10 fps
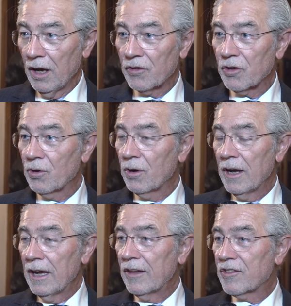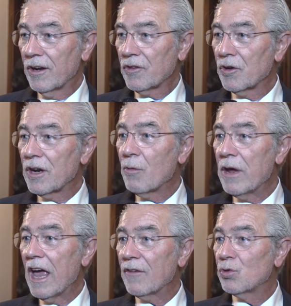So it's not so that
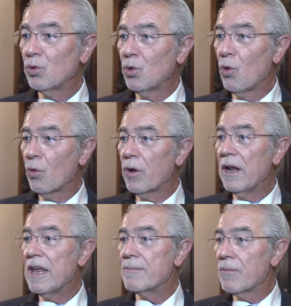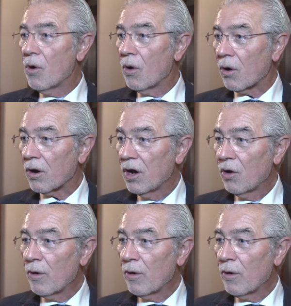we have to do really more,